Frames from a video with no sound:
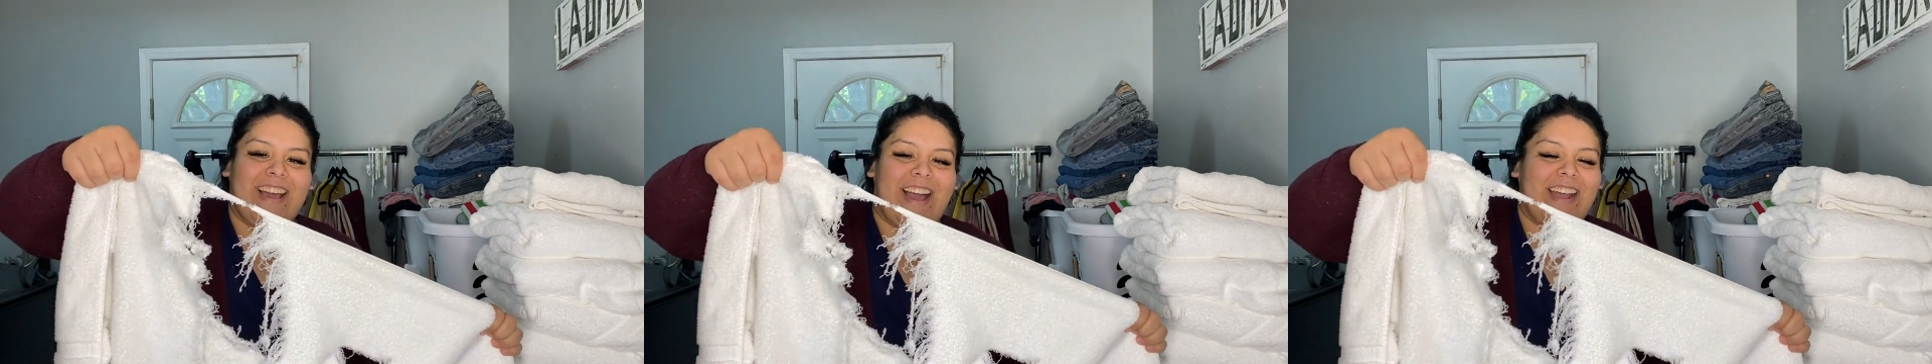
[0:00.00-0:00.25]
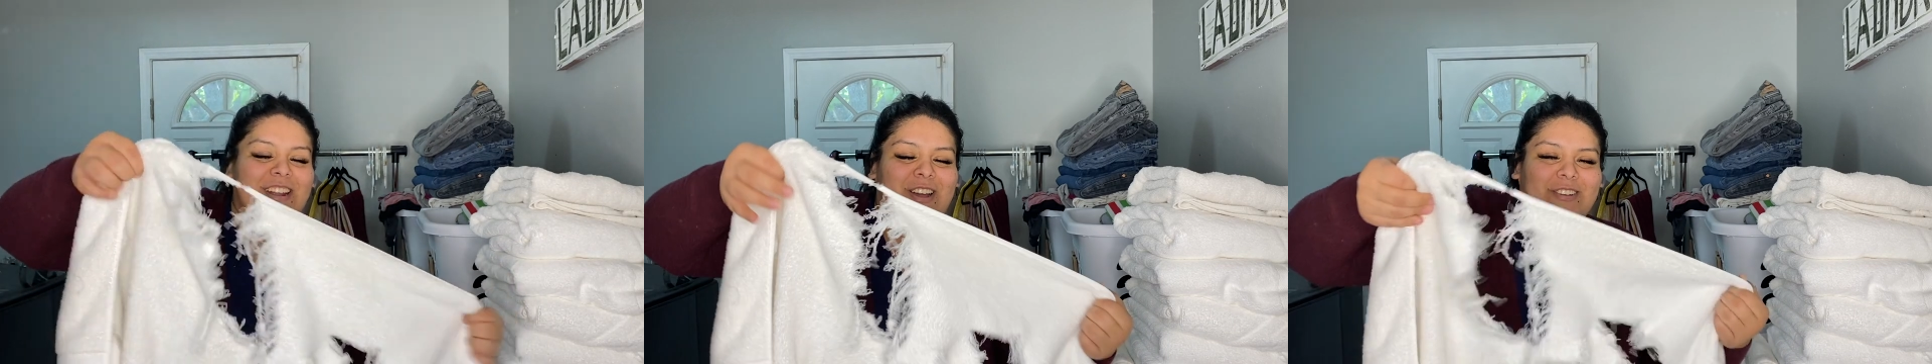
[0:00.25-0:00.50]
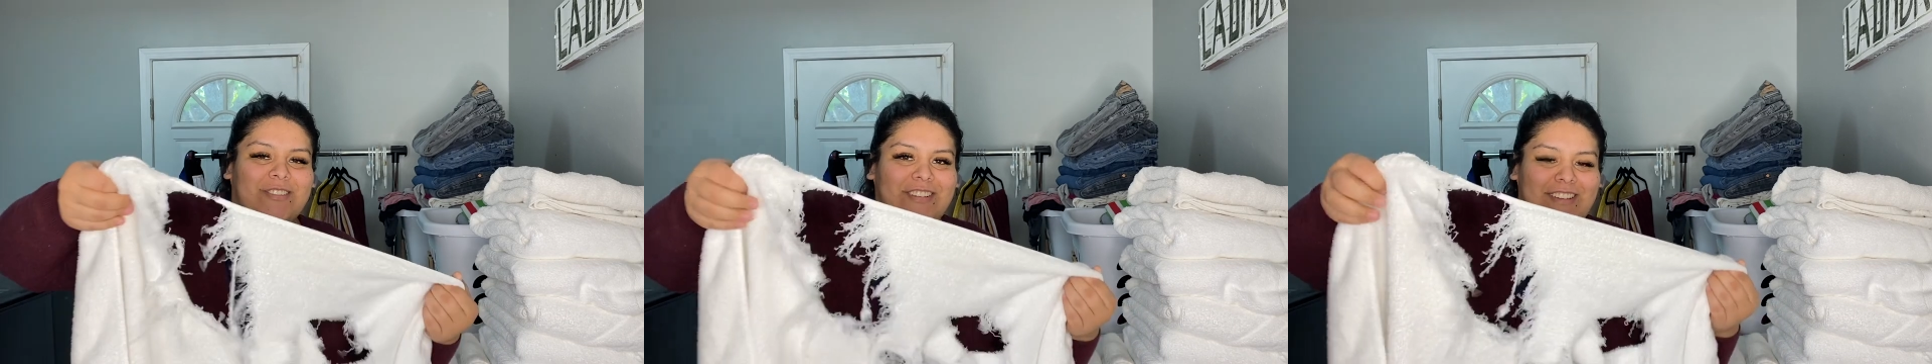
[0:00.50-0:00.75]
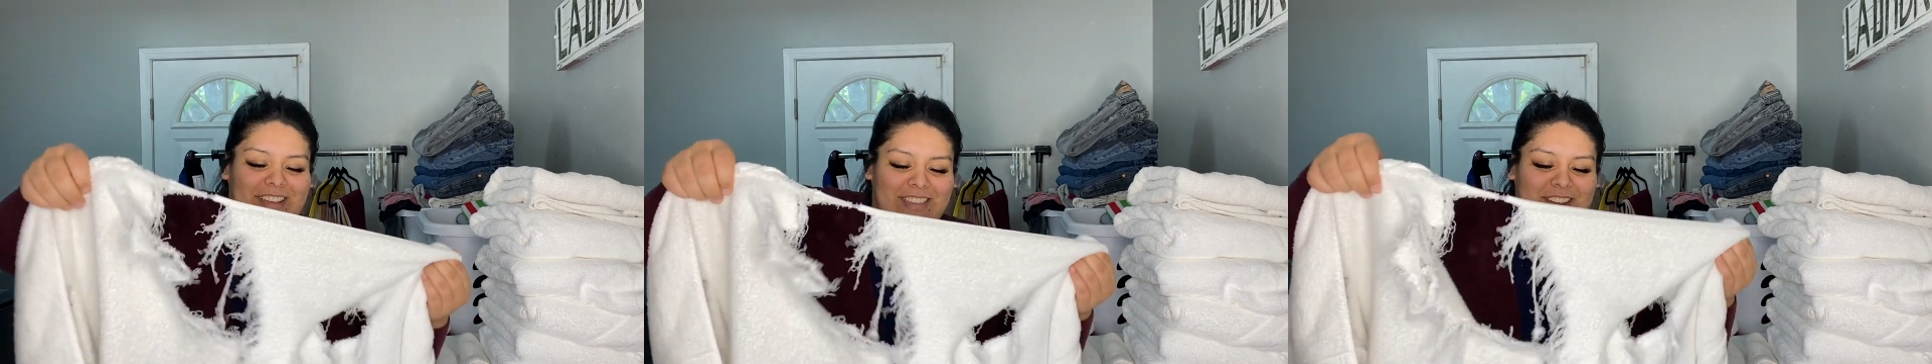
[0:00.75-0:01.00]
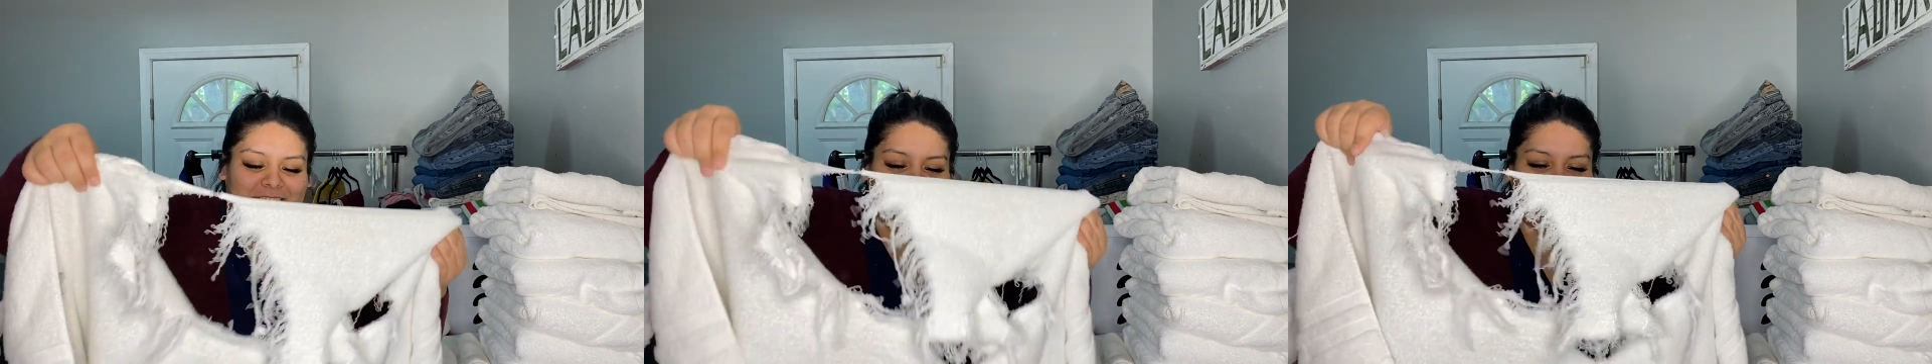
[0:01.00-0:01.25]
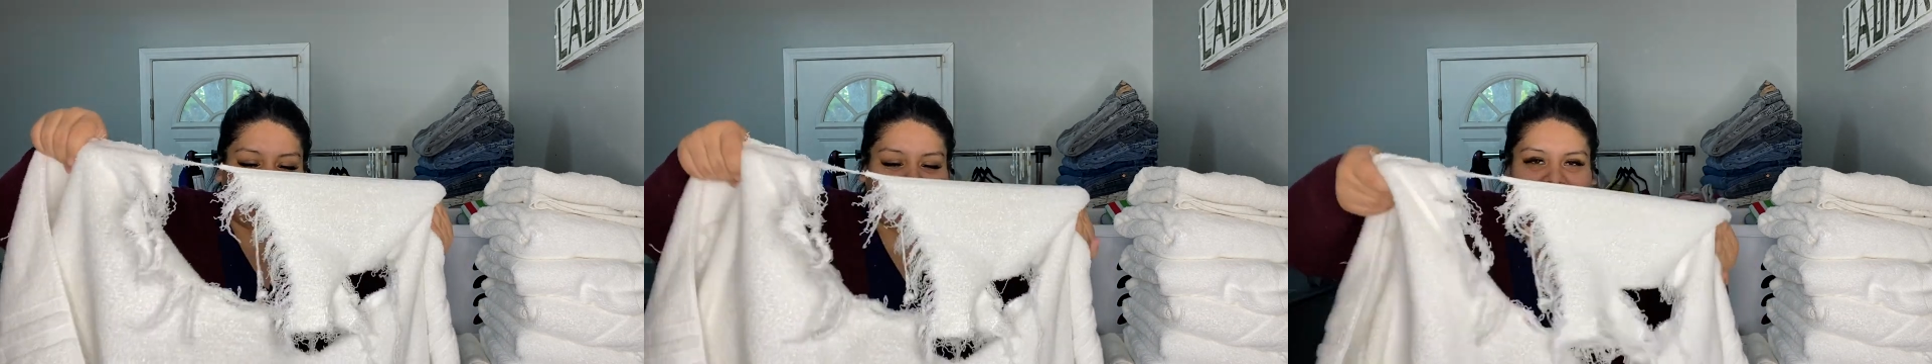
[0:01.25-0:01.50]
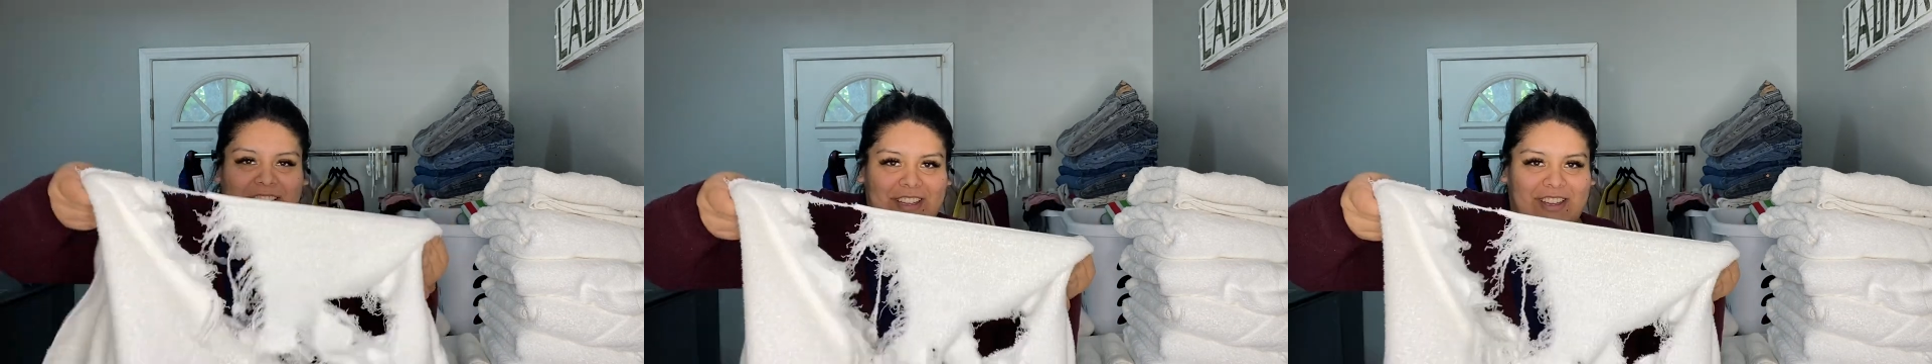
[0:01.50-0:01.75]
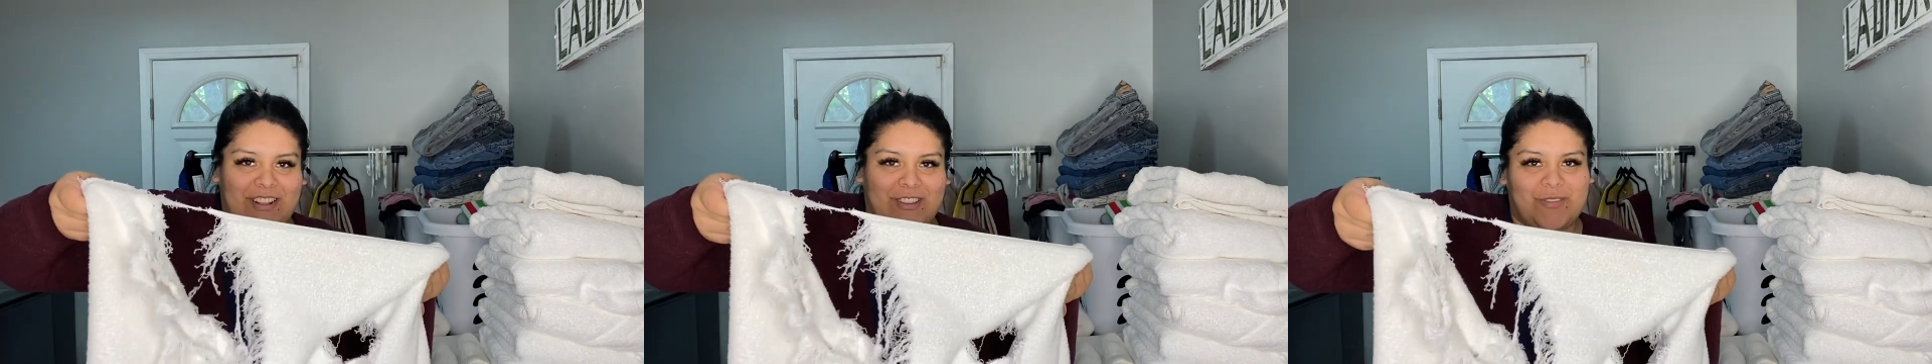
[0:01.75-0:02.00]
I know you're like, what the heck are you
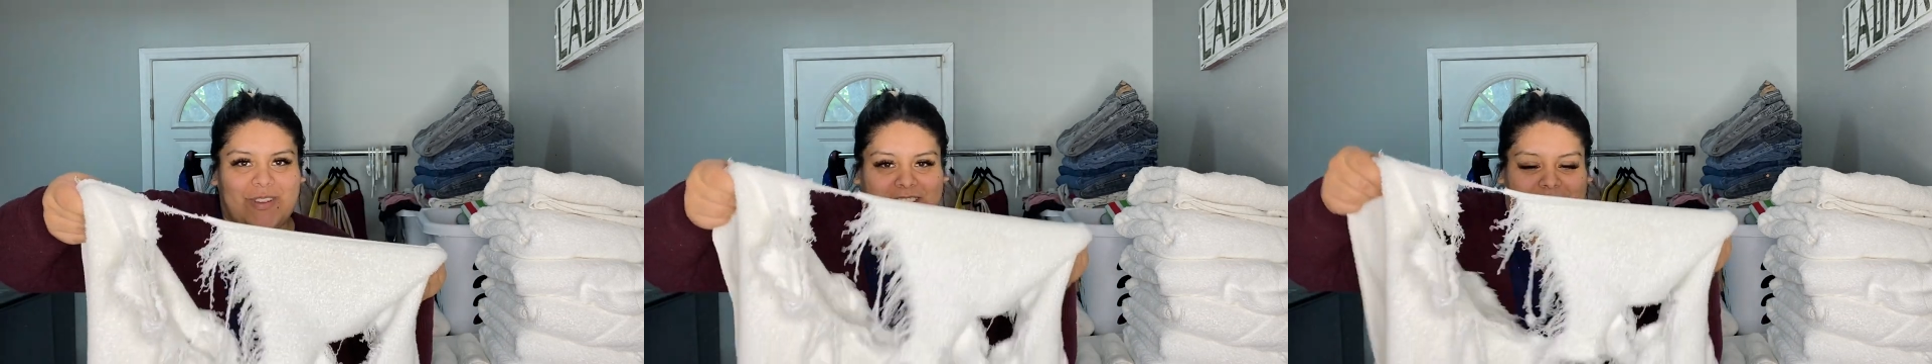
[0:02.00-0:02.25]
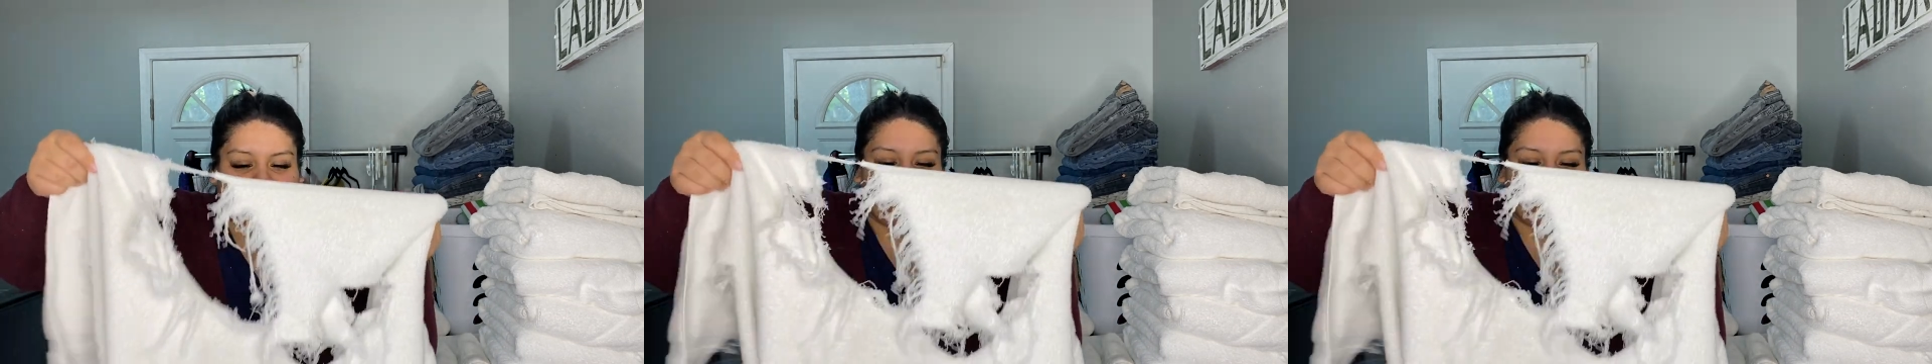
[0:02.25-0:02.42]
gonna do with this?